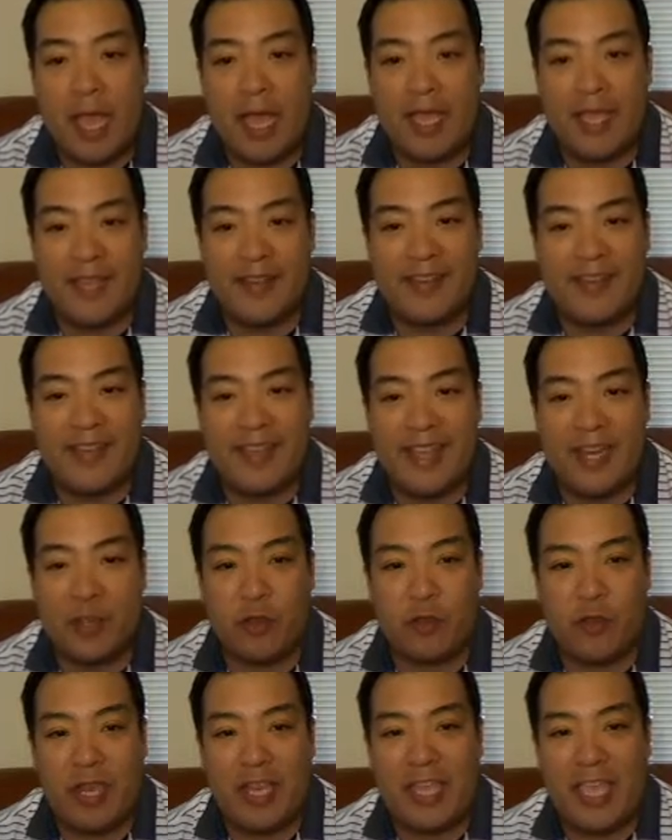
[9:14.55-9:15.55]
His tee to
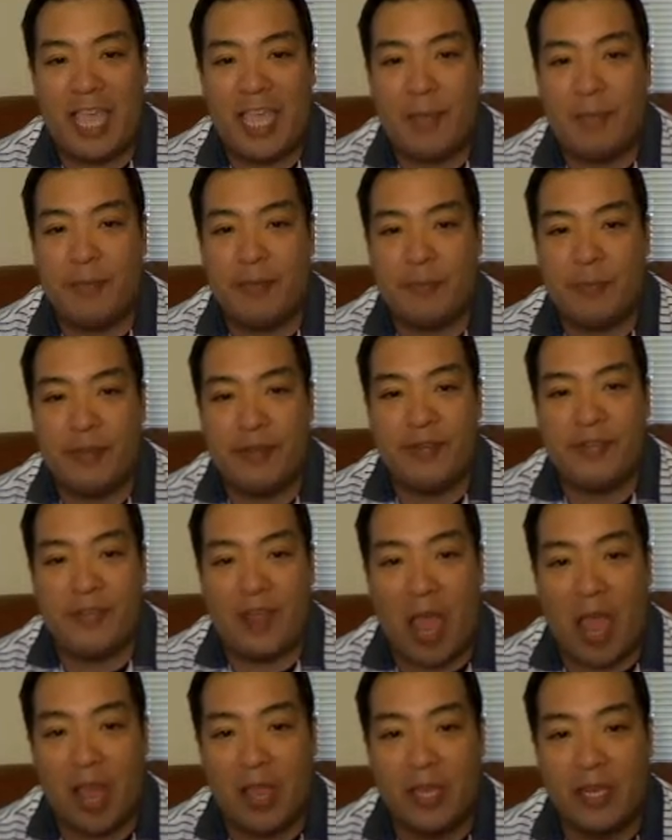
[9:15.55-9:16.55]
green game has been
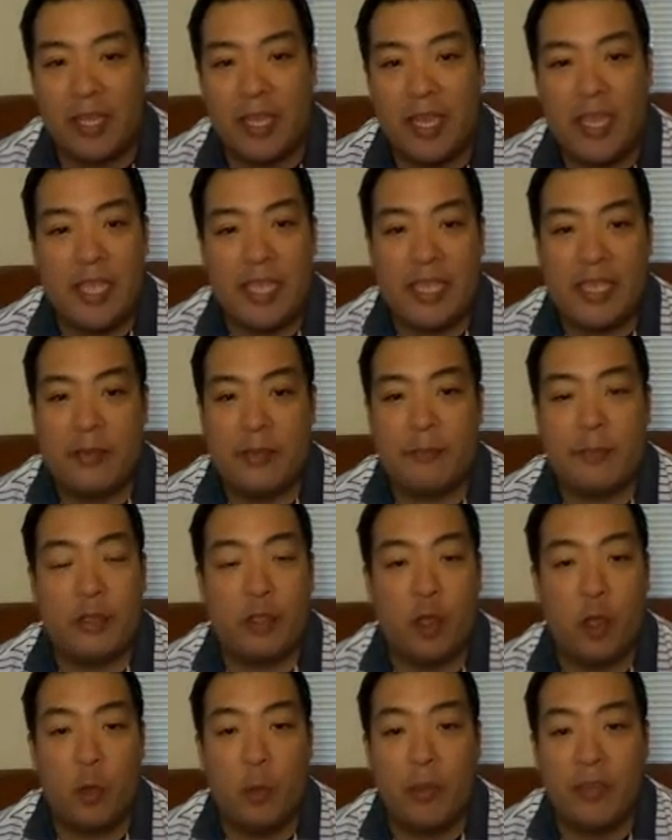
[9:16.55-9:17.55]
solid. He's
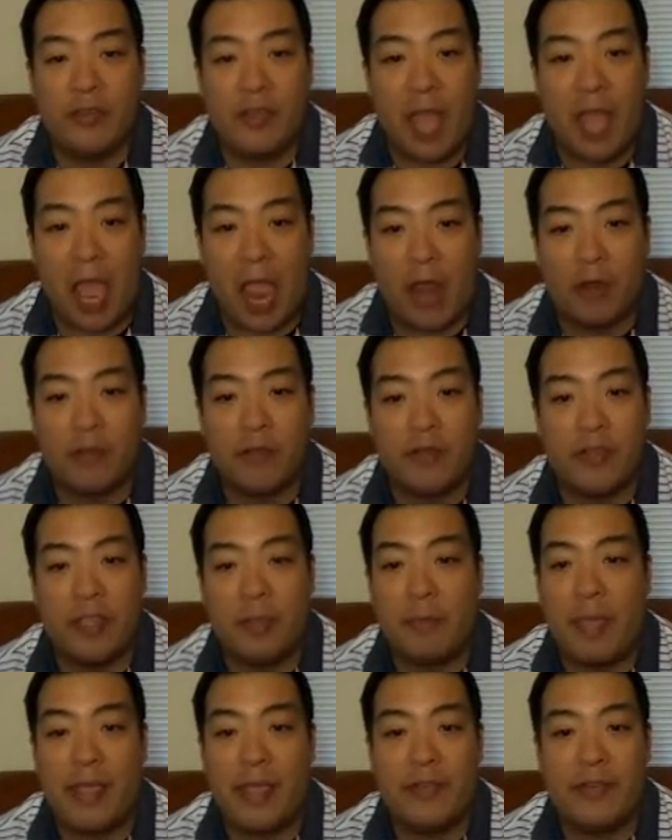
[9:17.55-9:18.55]
been good with his irons.
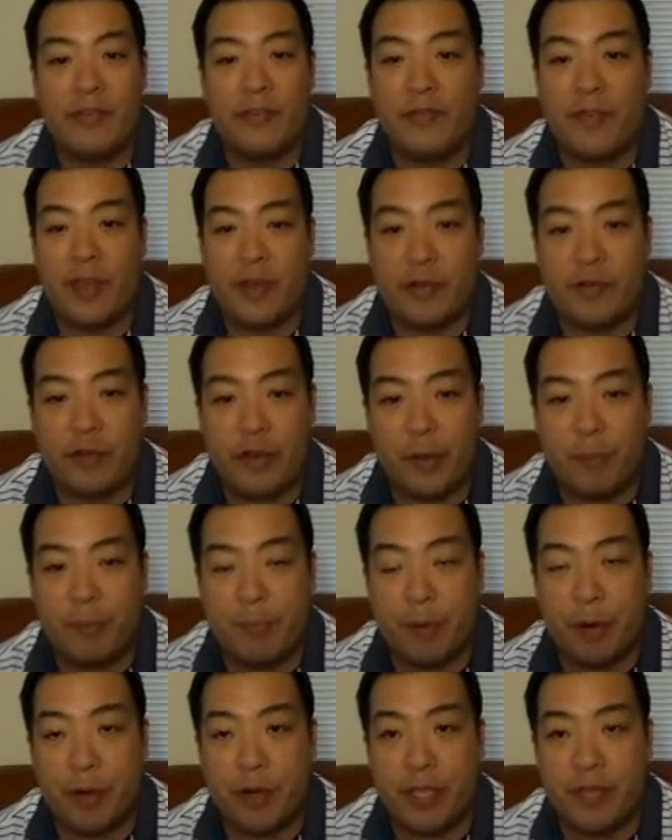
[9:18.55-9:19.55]
He makes his fair share
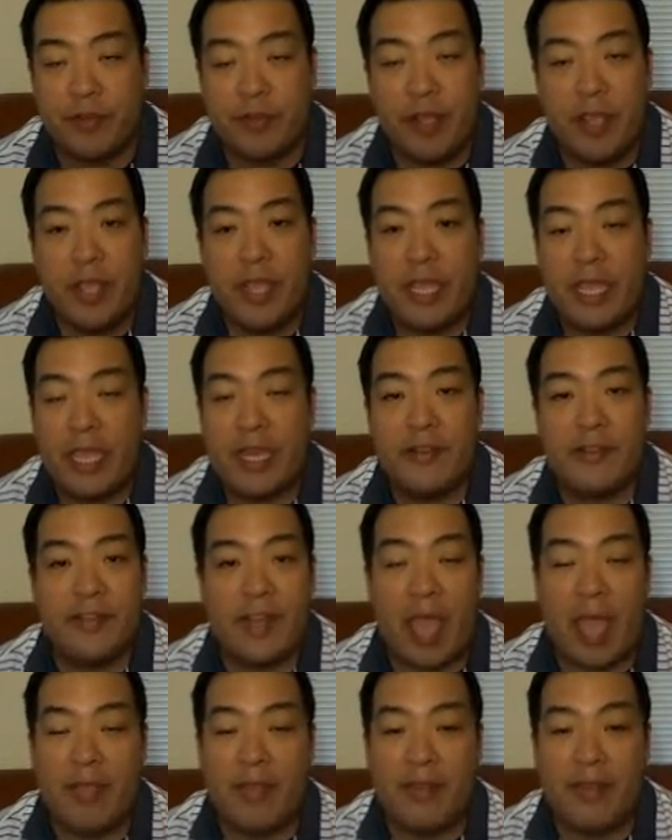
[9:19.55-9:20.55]
of birdies.
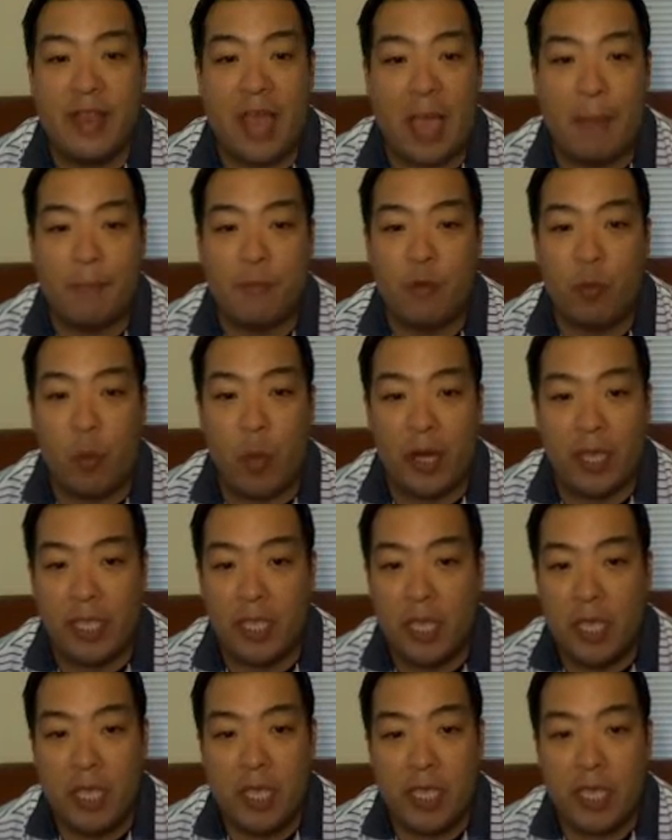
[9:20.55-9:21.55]
Inside the top
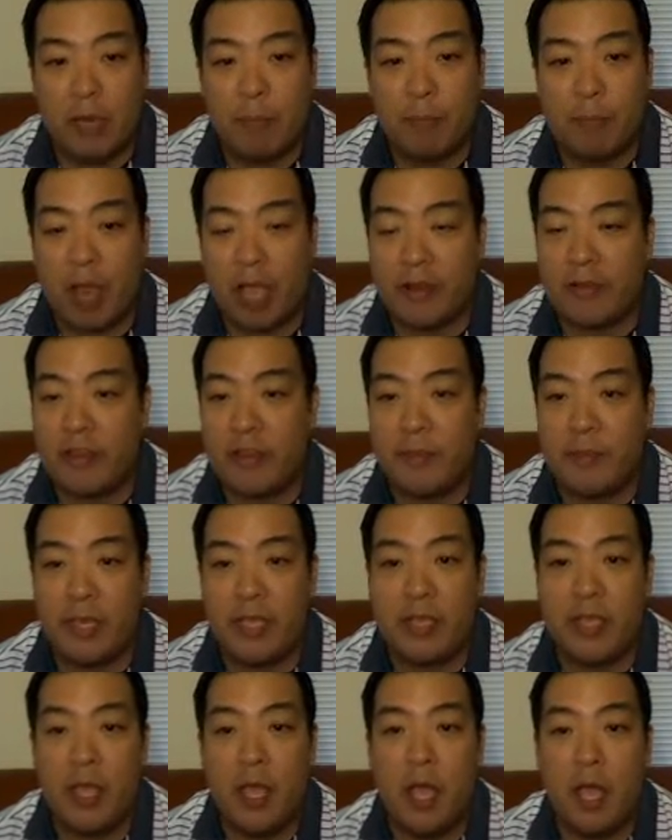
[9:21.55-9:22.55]
20 in
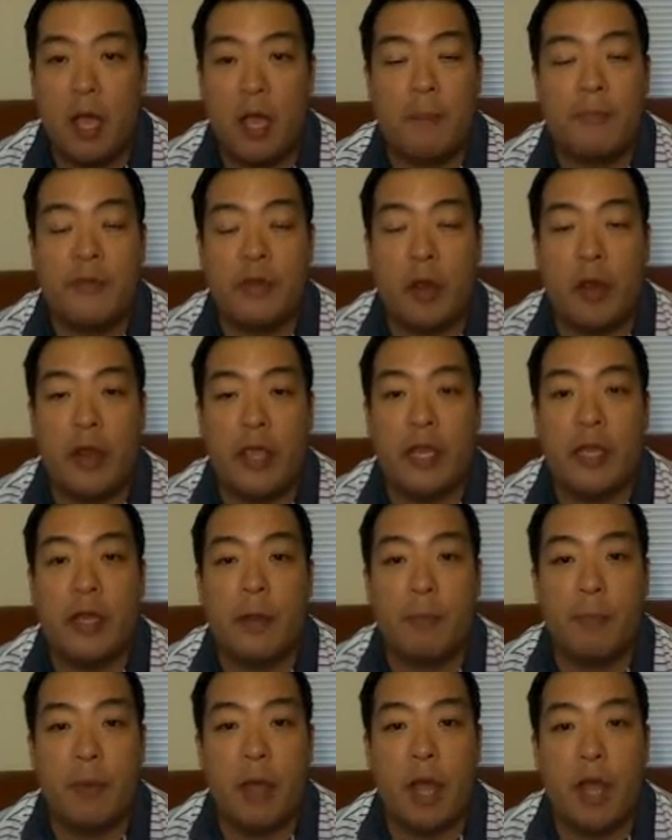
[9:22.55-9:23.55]
proximity,
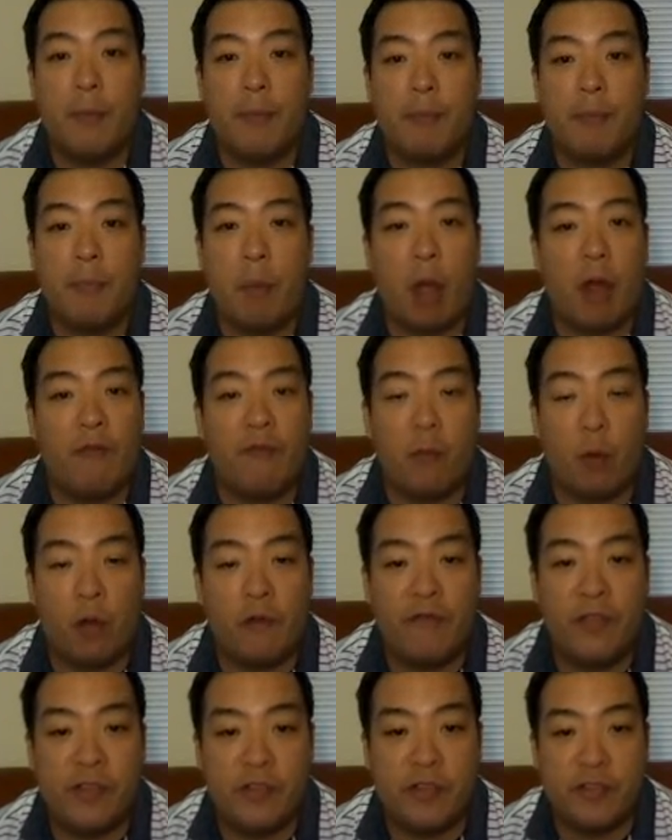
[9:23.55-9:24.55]
in par
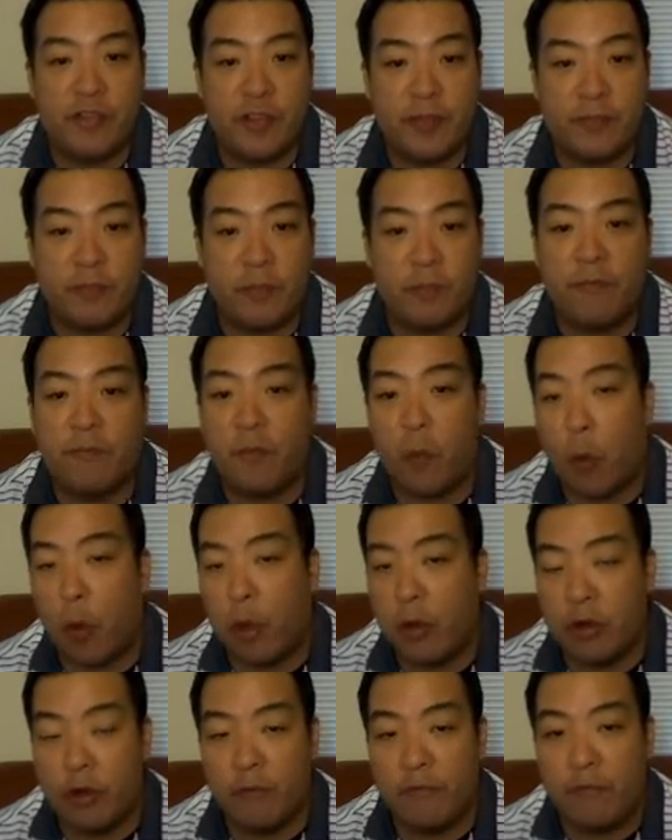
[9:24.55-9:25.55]
4 efficiency from
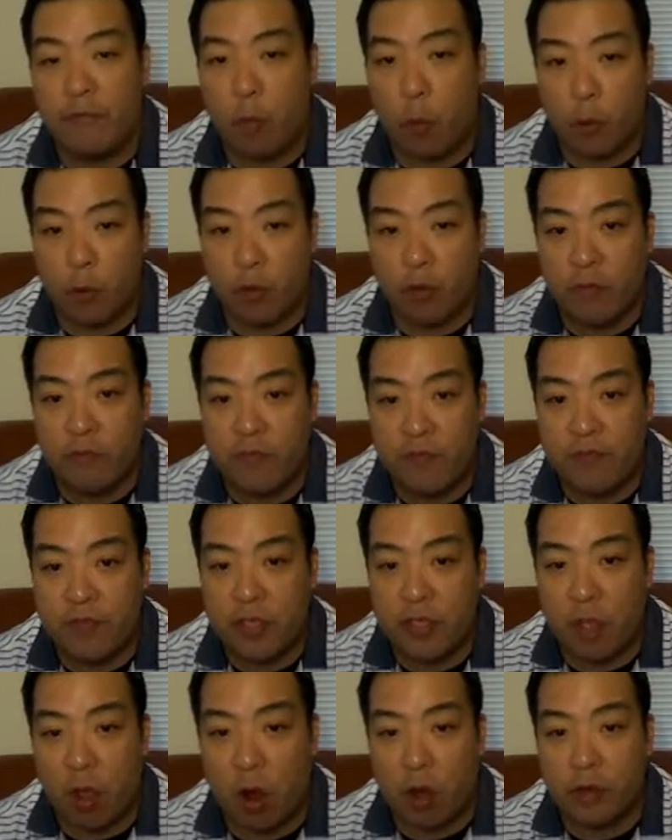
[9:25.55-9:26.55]
400 to
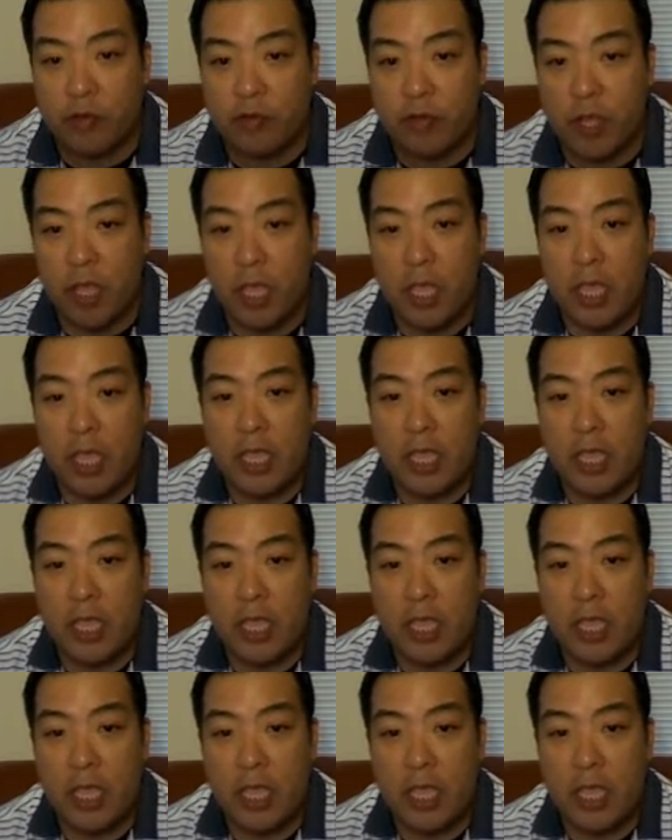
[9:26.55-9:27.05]
450 yards.